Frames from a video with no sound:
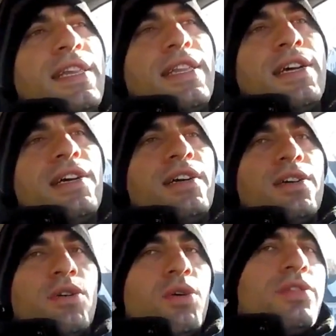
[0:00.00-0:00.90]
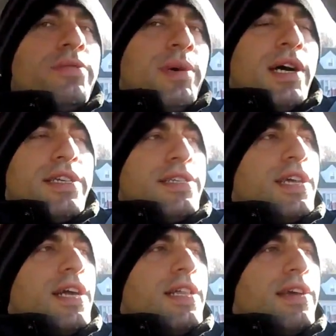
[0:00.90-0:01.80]
the older body
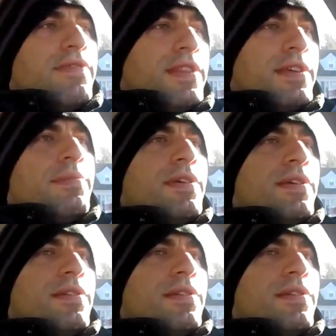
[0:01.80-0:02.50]
style, everything